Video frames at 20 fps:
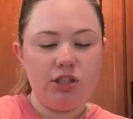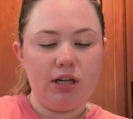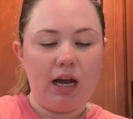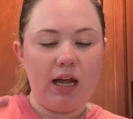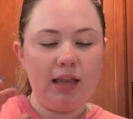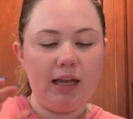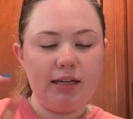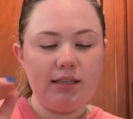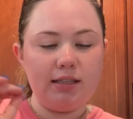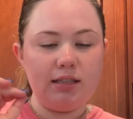
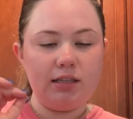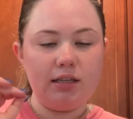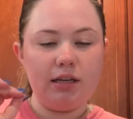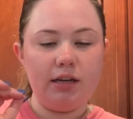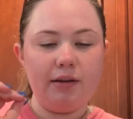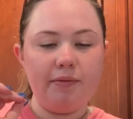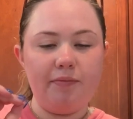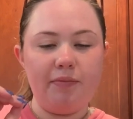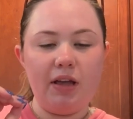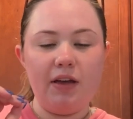I like to,
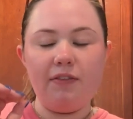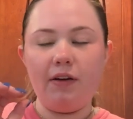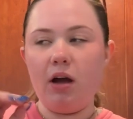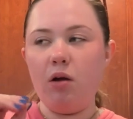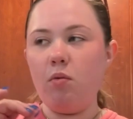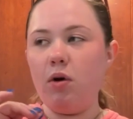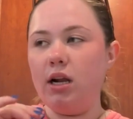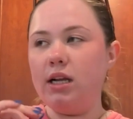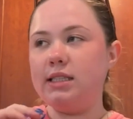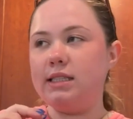if
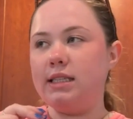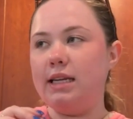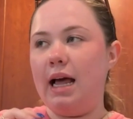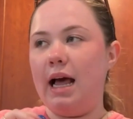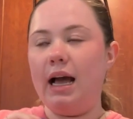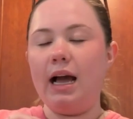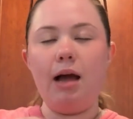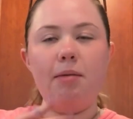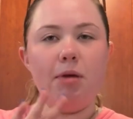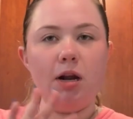I want a
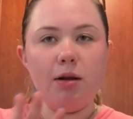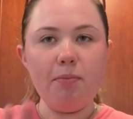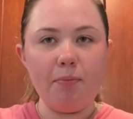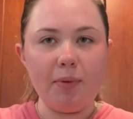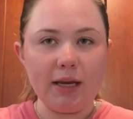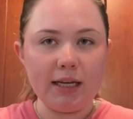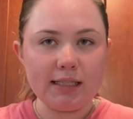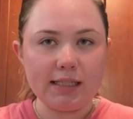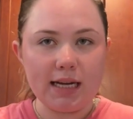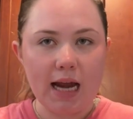snack, I'm not a
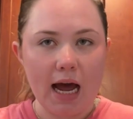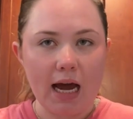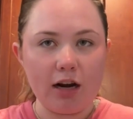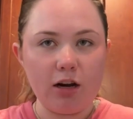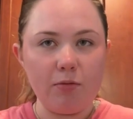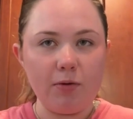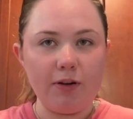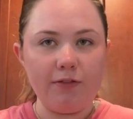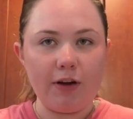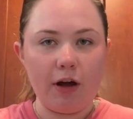big
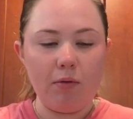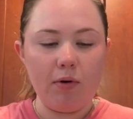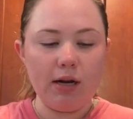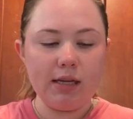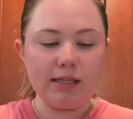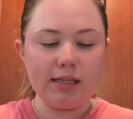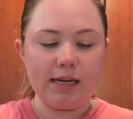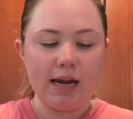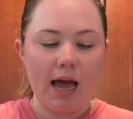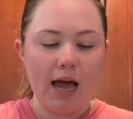snacker, but if I want
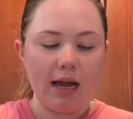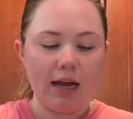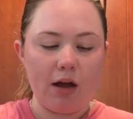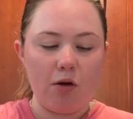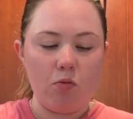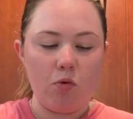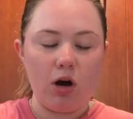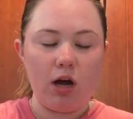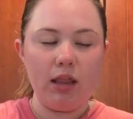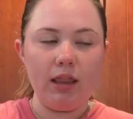a snack, I
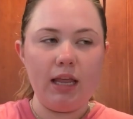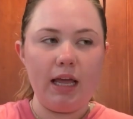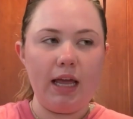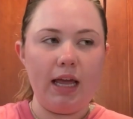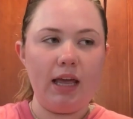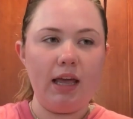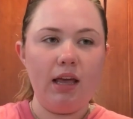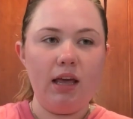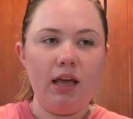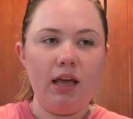want like